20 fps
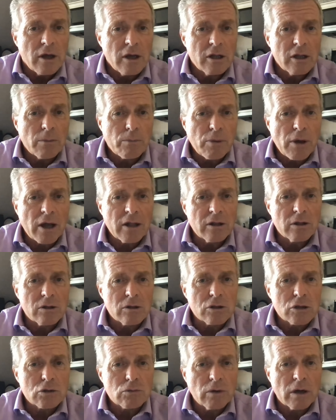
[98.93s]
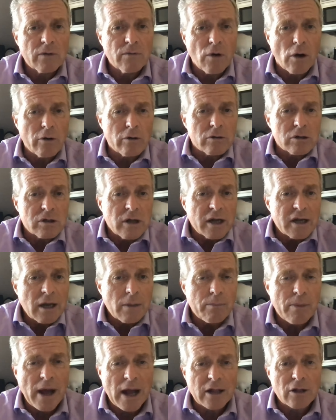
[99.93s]
independent and swing voters. And I
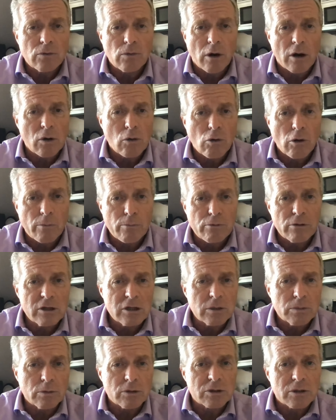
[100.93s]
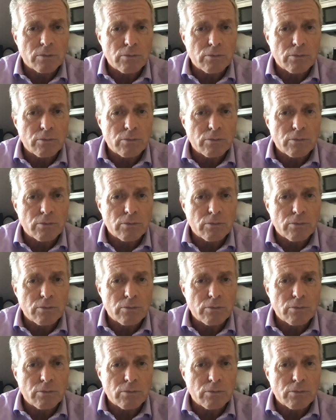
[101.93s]
get back to our core principles.